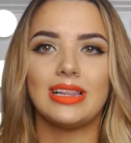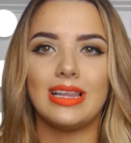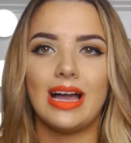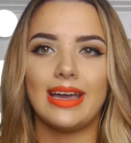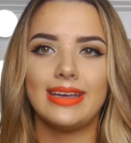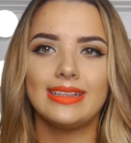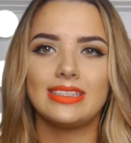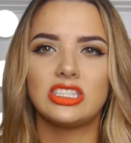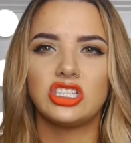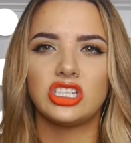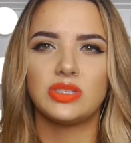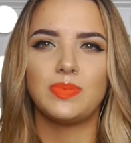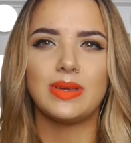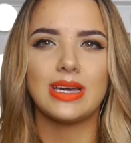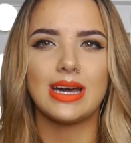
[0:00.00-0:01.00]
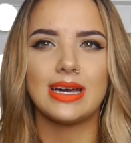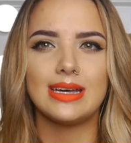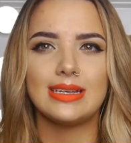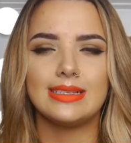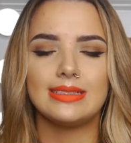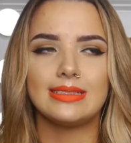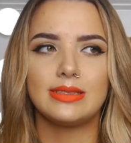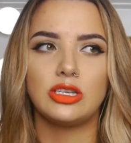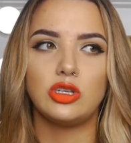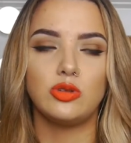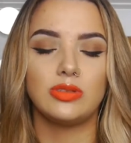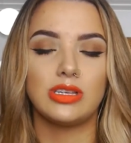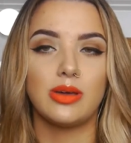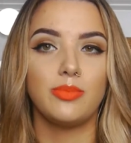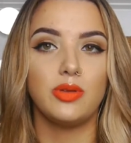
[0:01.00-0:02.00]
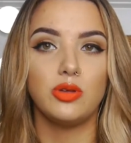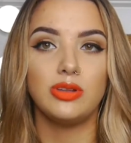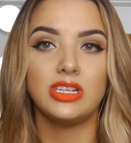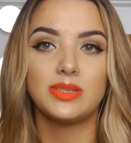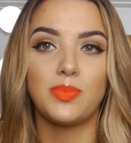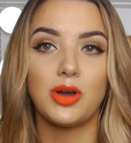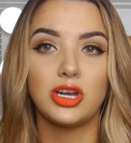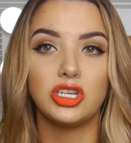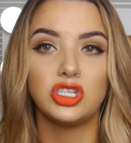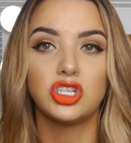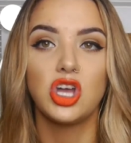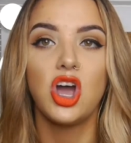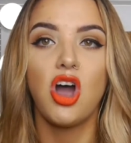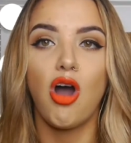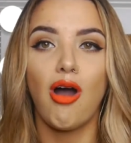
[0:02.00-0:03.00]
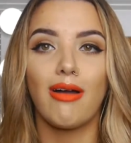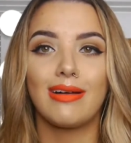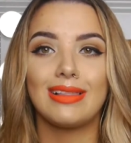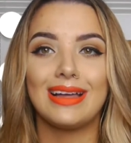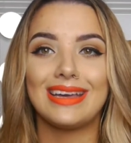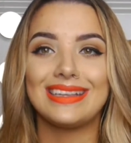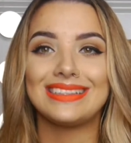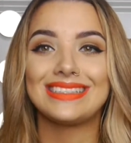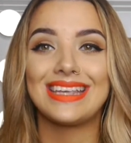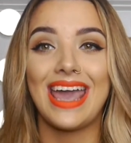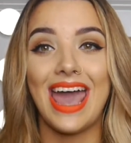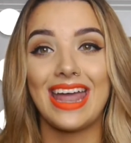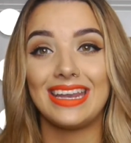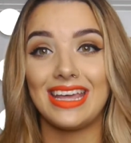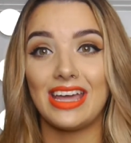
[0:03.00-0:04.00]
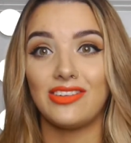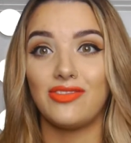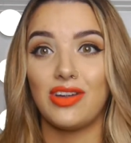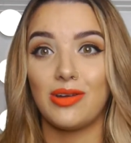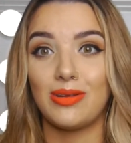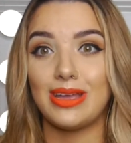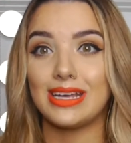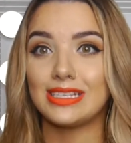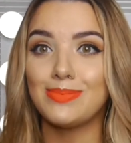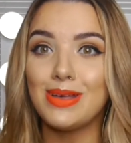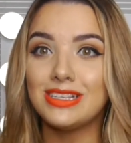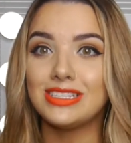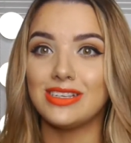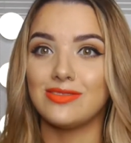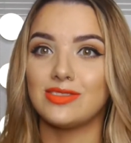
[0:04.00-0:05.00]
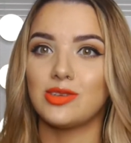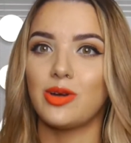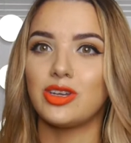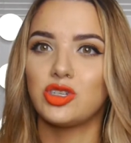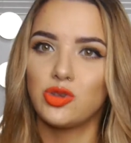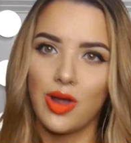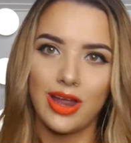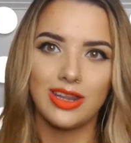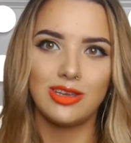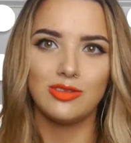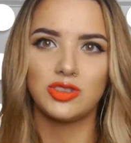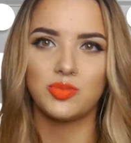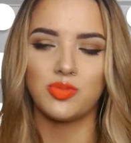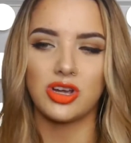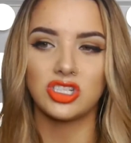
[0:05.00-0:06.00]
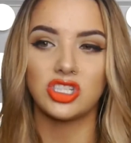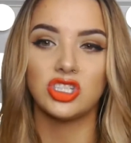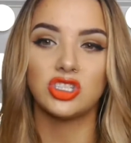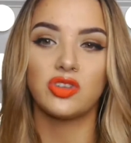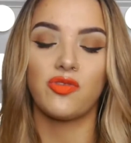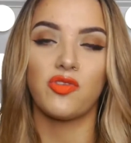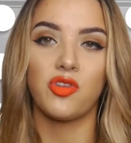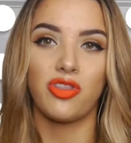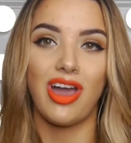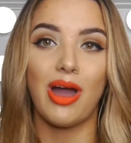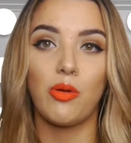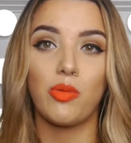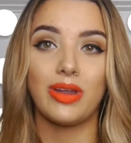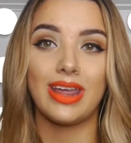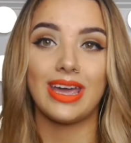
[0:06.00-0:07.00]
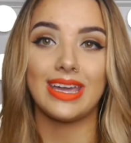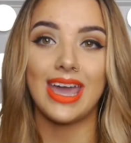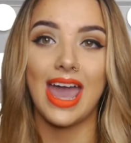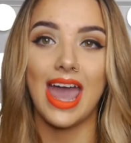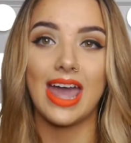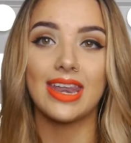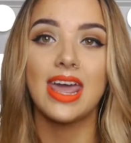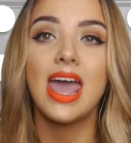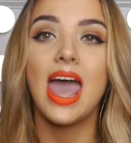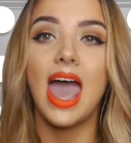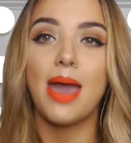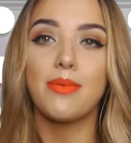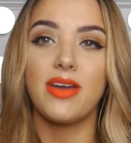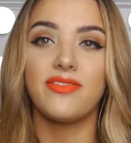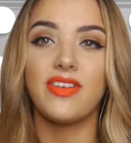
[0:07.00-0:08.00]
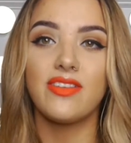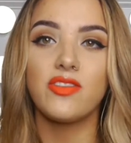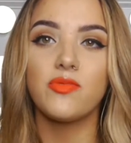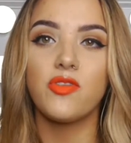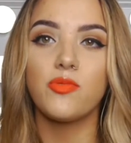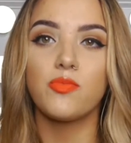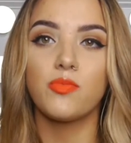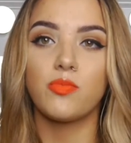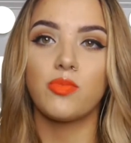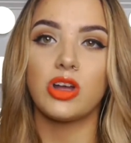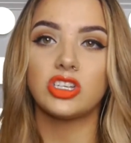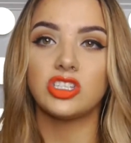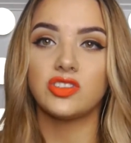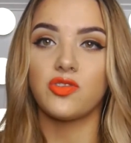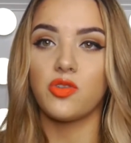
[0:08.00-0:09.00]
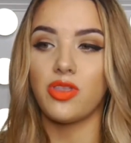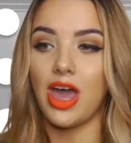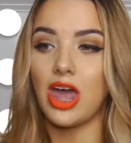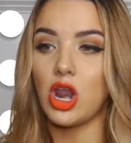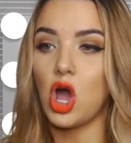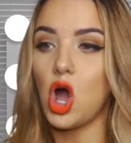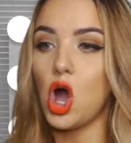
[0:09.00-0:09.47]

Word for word: clients just because using a beauty sponge on clients can get very expensive. So I try to use brushes for that when I can. And my favorite for brushes for that